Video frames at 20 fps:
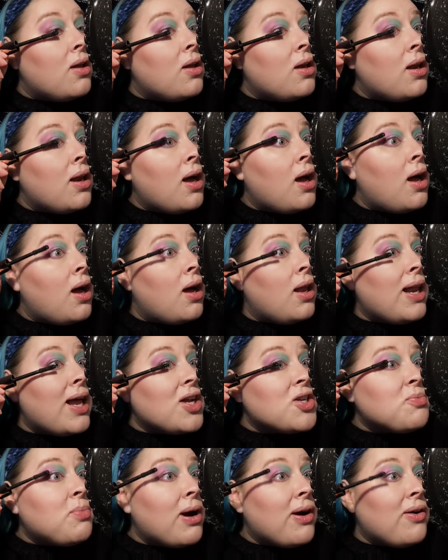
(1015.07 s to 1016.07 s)

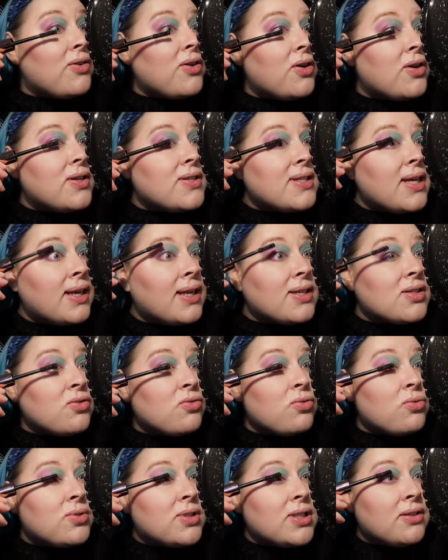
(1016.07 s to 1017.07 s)
Lash Paradise, and it's
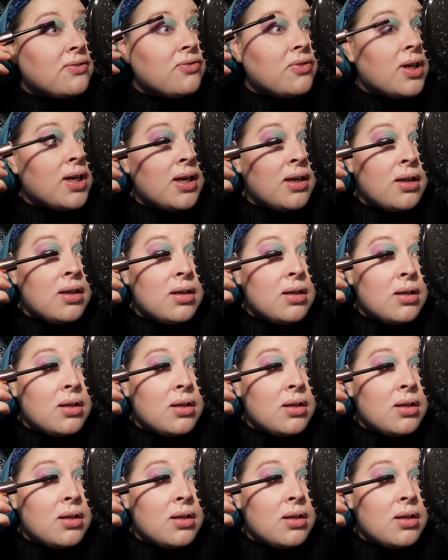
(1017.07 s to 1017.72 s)
cruelty free.